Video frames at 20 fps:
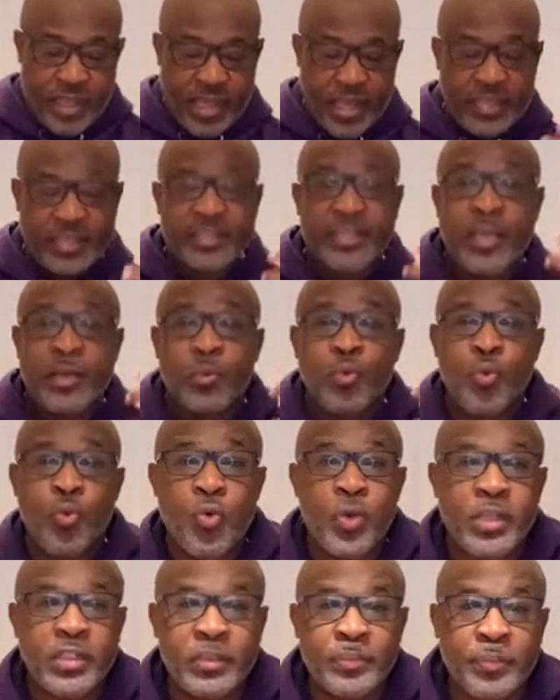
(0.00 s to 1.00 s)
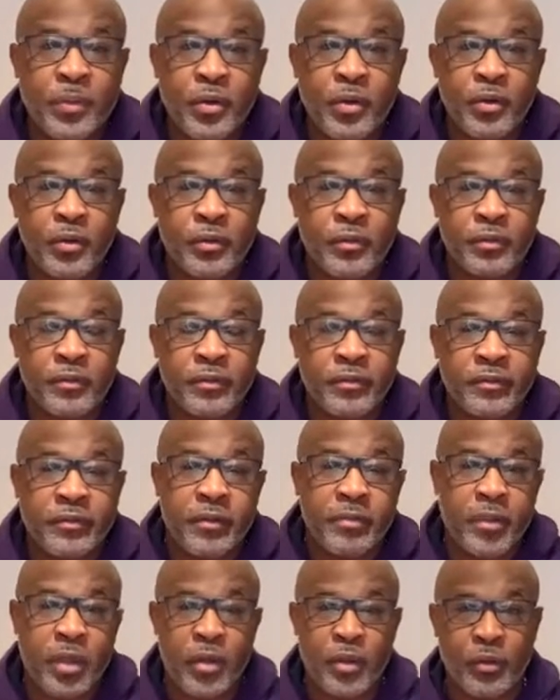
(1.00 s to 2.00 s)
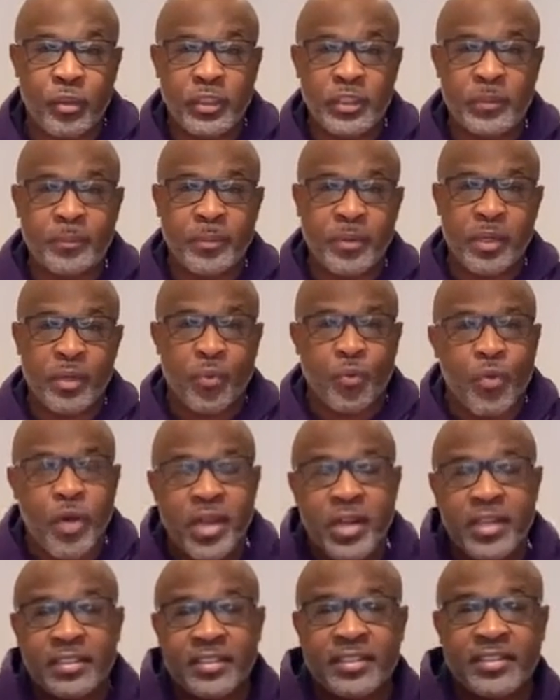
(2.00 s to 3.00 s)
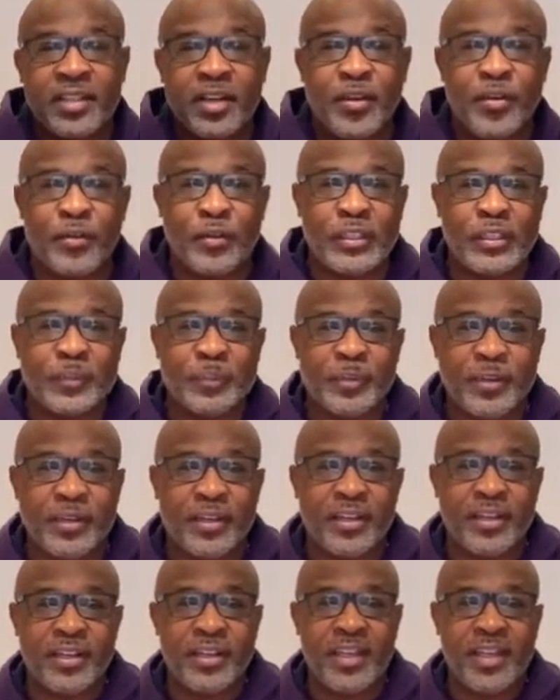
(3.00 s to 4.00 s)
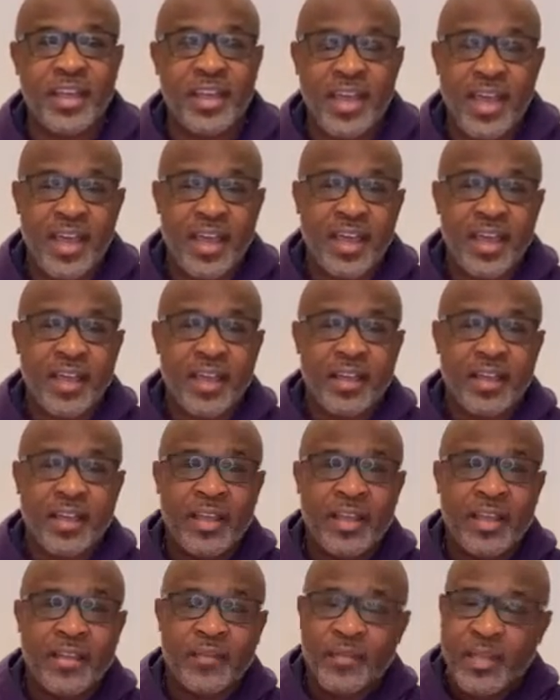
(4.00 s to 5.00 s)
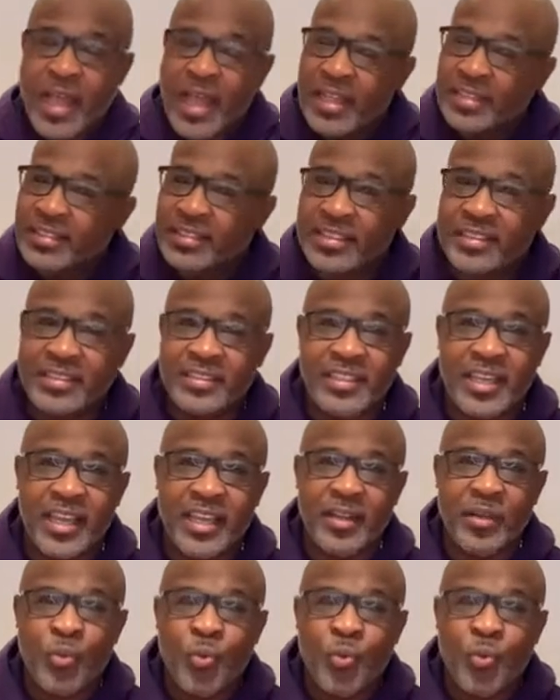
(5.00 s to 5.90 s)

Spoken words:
It's a whisper from the Holy Spirit. What is the Holy Spirit has to say?